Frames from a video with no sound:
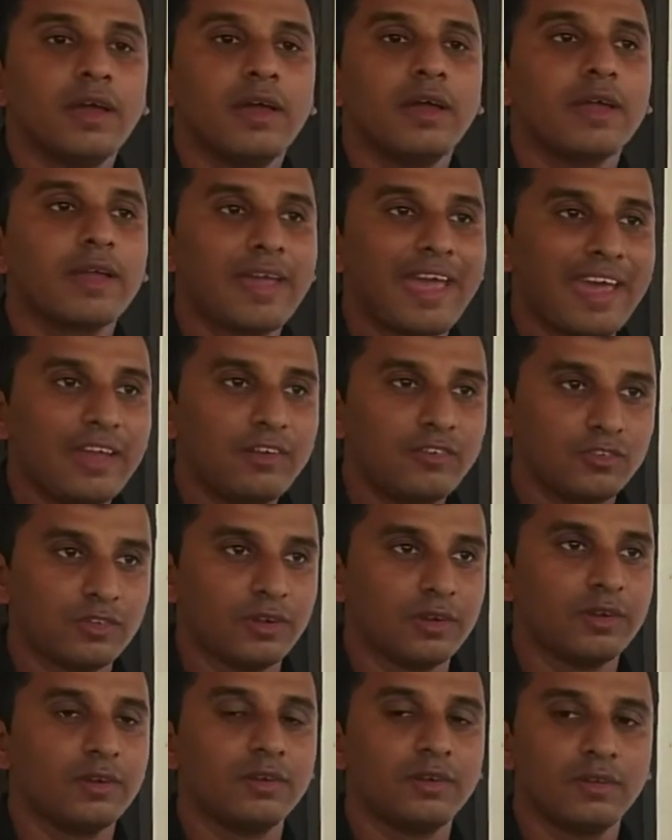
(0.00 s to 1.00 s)

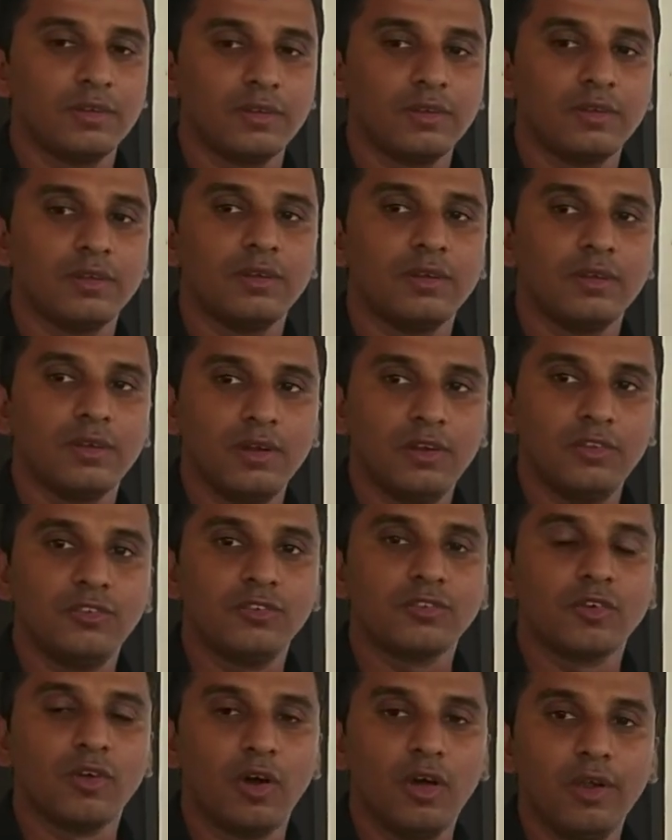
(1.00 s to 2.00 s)
cancer. This
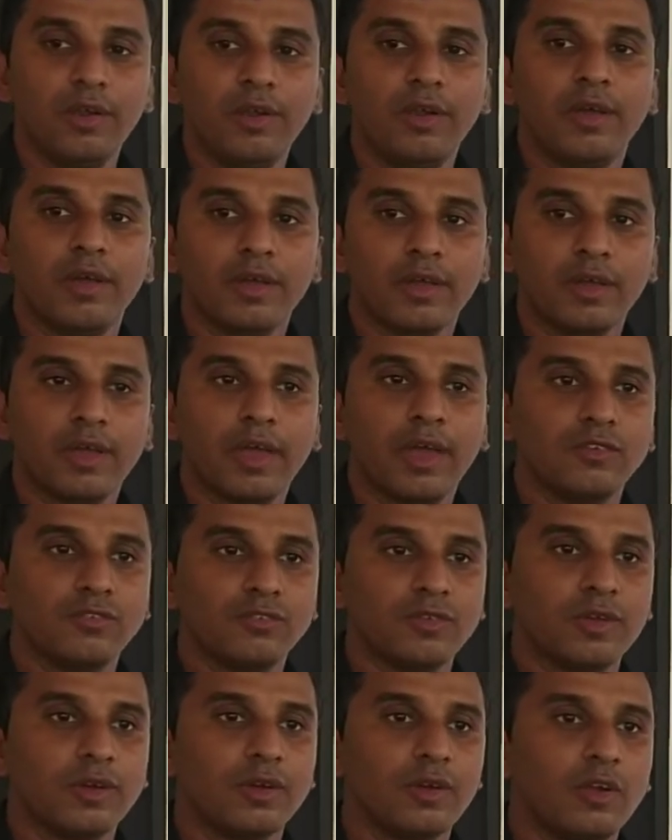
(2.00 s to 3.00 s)
is called cancer.